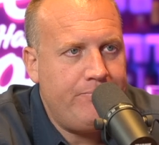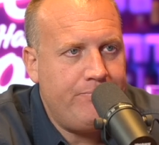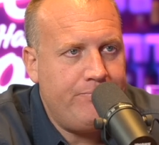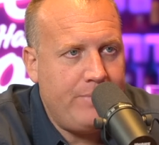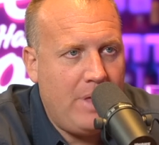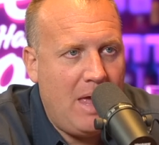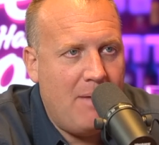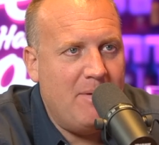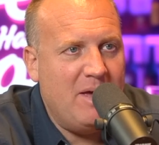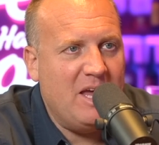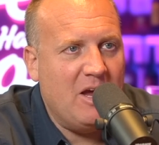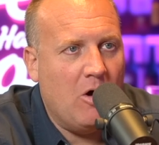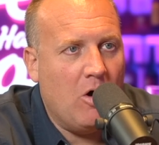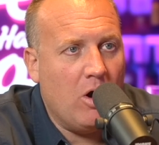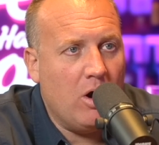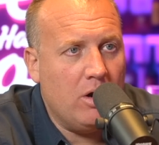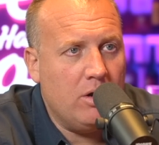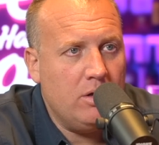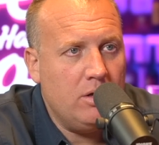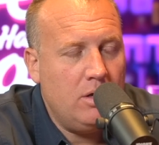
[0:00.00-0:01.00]

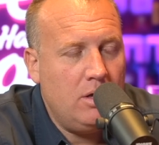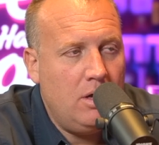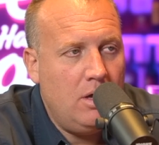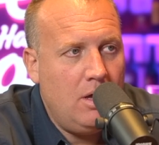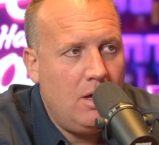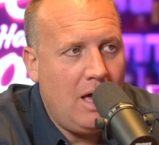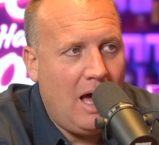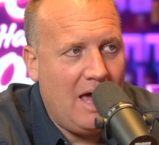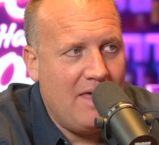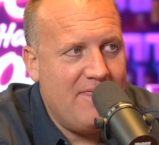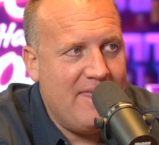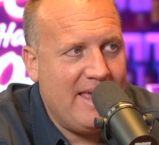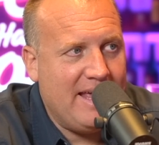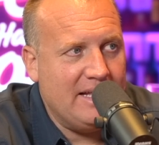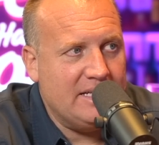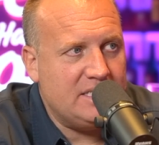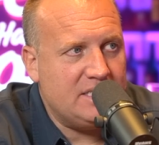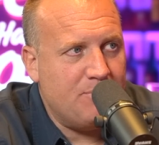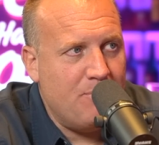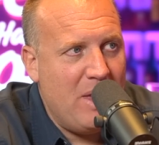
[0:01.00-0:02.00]
MAR. I think
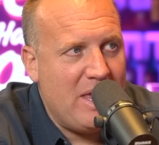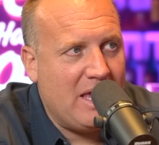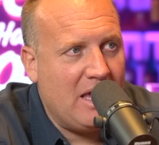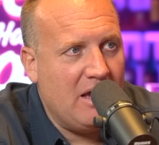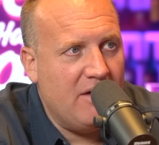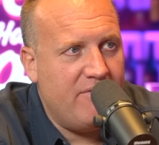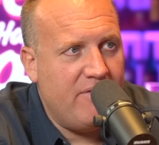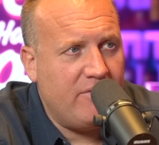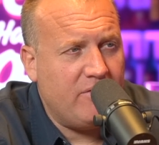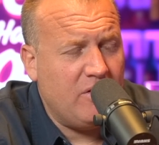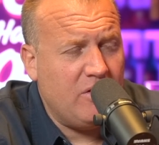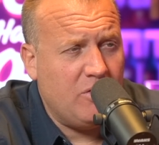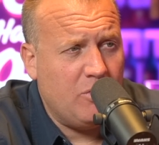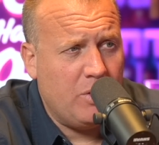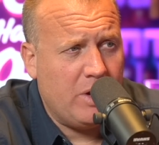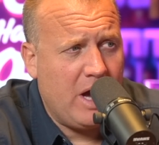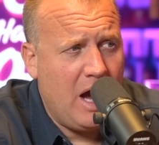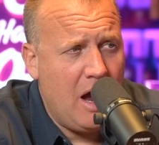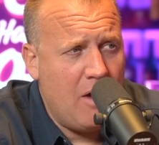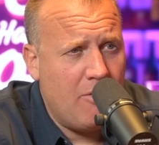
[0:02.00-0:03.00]
it's making a 52-week
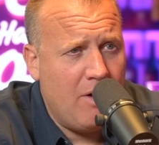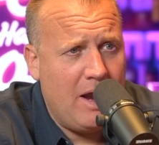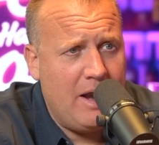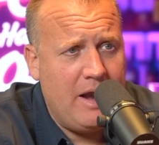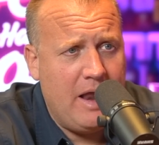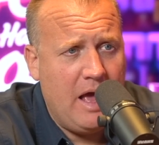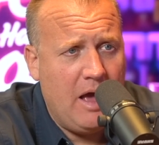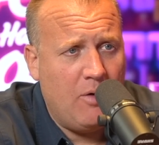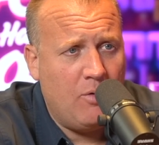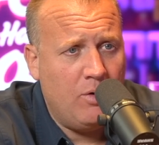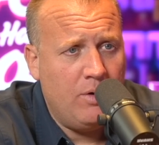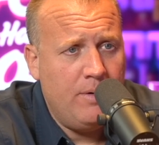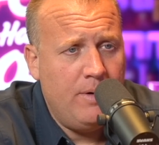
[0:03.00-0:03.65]
high right now.